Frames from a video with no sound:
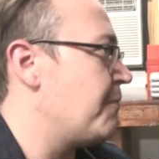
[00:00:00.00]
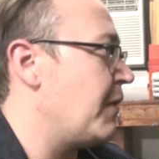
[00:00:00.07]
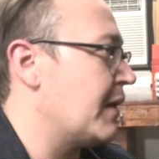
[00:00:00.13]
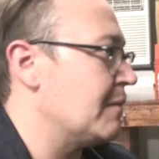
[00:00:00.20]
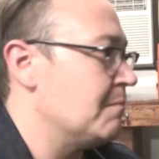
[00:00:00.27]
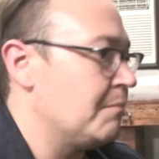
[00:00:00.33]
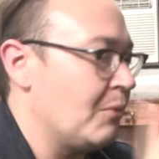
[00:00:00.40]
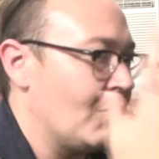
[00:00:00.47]

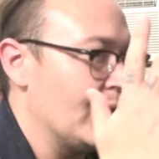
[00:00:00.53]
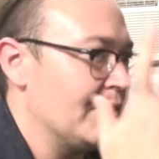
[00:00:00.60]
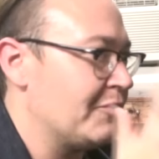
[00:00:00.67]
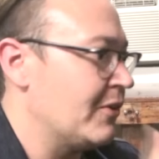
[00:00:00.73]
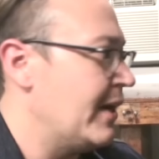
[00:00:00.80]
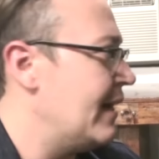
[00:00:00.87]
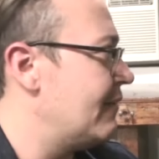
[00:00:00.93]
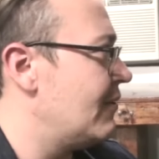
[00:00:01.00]
fucking boy
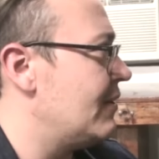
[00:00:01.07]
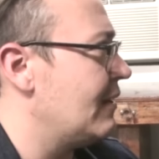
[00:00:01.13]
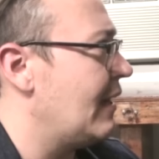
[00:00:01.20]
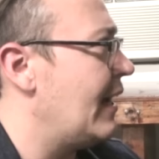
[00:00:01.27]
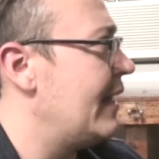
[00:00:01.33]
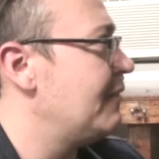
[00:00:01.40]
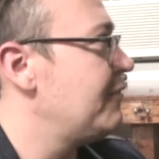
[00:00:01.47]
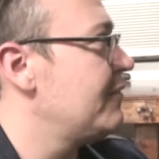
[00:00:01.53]
forever in
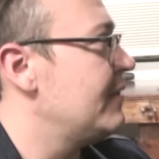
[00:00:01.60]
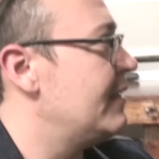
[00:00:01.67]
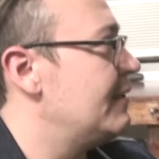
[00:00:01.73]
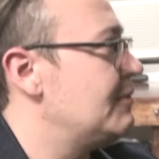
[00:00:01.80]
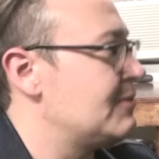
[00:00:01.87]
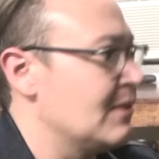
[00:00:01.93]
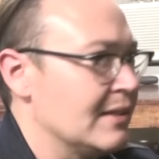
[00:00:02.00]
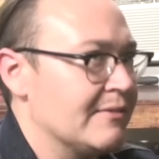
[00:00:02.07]
life. And
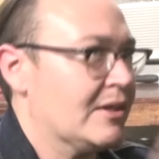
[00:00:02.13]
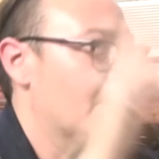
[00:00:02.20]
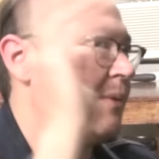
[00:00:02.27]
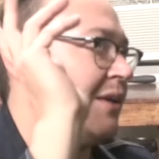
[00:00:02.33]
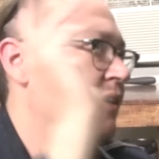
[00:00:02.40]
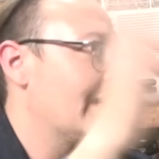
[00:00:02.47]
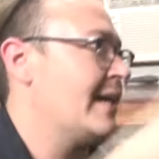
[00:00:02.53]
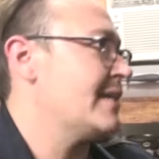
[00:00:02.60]
he was living up
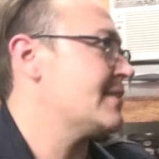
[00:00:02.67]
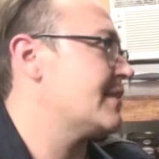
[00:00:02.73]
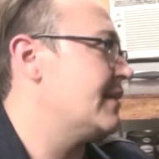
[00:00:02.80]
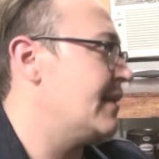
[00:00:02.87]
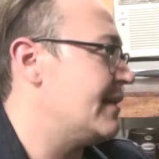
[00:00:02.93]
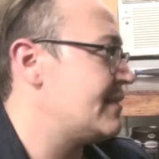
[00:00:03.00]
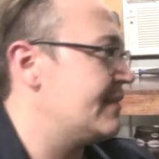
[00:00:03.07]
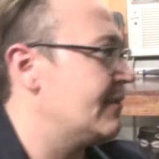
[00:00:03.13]
in Alaska,
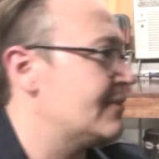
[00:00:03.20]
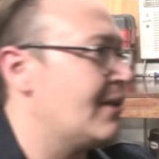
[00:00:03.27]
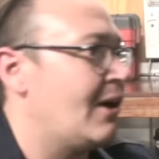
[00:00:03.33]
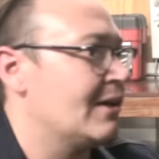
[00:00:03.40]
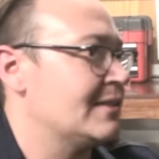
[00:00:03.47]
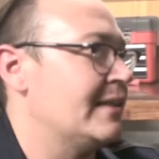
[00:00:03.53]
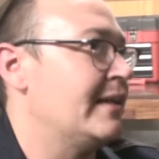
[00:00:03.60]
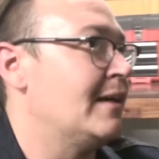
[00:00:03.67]
and I still
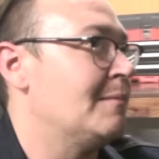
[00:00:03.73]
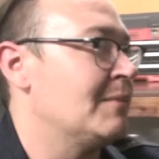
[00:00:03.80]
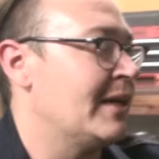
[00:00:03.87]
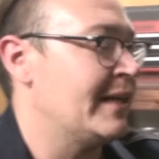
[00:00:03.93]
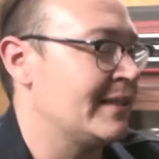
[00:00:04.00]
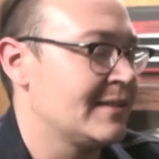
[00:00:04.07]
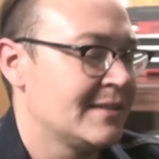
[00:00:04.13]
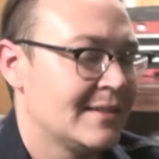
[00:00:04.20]
talk to him
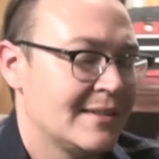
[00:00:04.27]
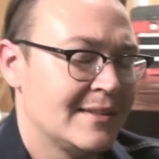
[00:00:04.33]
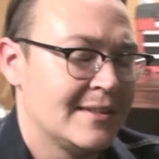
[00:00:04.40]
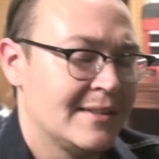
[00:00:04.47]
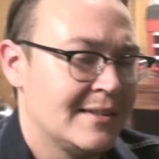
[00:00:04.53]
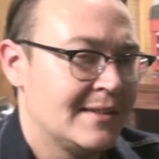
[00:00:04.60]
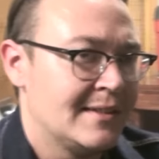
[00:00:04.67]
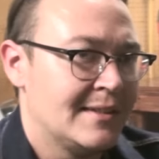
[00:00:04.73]
like
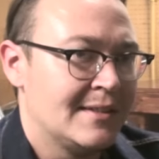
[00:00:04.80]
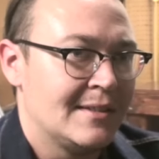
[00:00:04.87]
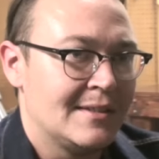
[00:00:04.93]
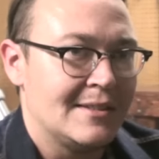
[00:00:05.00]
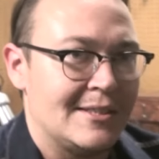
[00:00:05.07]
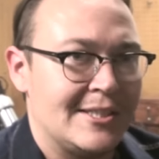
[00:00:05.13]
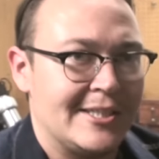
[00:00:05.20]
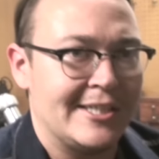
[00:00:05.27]

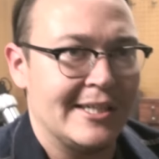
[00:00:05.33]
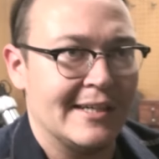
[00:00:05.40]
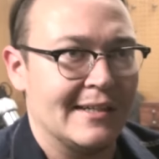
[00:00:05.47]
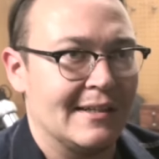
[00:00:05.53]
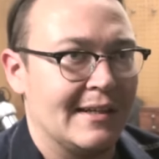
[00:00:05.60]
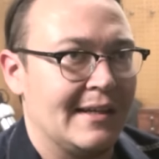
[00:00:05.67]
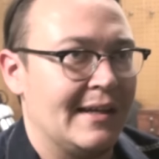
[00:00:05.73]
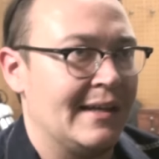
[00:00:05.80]

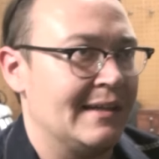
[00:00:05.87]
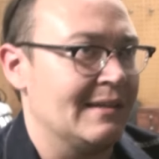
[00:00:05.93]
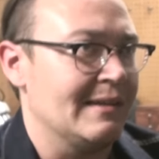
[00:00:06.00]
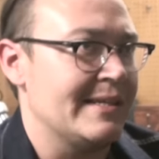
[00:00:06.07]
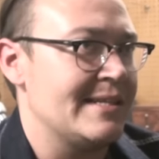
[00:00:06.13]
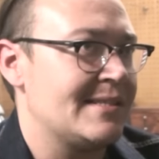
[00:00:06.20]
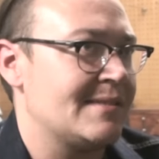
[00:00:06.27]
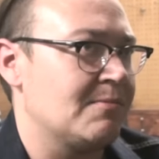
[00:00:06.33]
shit at
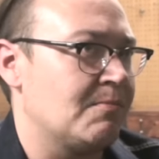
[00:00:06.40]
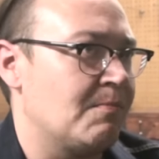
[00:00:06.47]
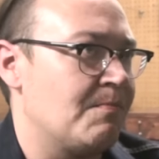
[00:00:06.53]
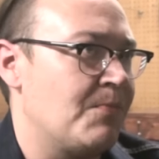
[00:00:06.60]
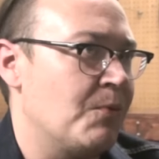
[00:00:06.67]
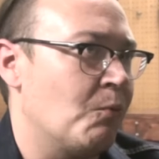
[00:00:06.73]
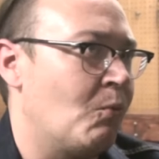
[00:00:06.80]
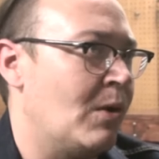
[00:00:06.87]
least
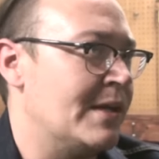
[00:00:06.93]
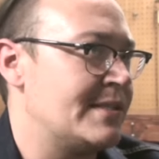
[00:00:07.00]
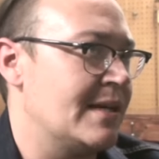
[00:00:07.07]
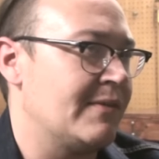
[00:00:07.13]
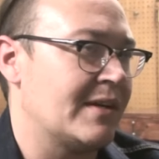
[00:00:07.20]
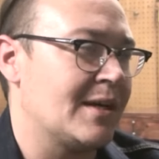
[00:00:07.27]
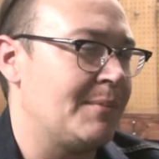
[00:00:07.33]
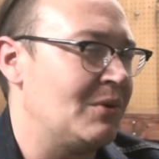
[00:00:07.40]
once
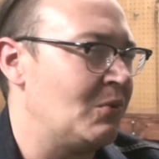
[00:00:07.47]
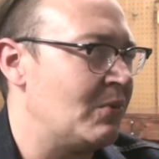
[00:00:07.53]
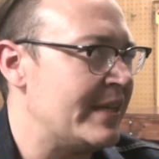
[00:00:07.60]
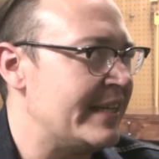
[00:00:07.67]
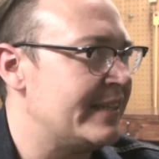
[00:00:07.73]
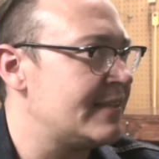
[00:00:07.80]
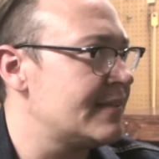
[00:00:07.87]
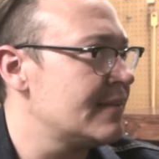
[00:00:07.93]
every couple of
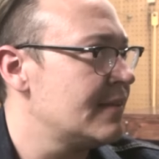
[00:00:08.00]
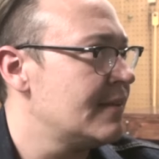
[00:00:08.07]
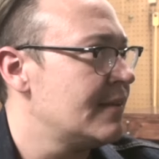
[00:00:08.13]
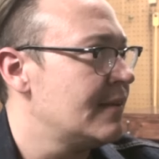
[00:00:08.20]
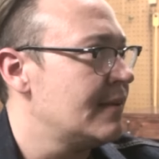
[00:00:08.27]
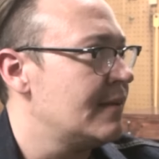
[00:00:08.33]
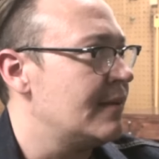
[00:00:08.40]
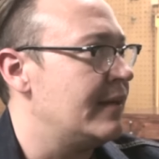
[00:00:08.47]
weeks.
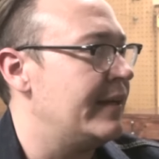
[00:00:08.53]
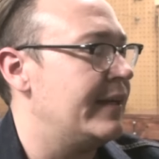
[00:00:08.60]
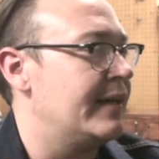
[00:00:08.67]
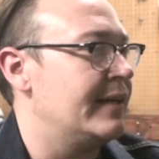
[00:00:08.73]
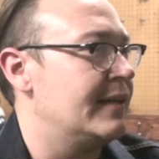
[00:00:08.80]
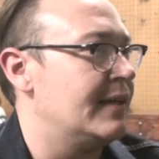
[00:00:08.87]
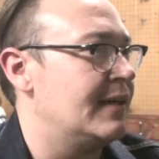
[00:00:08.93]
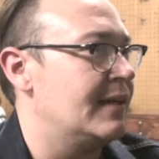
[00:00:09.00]

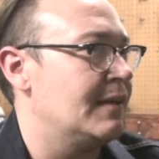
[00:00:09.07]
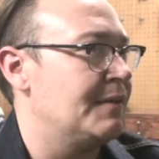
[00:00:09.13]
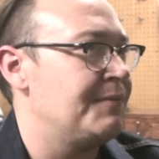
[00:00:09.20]
And uh,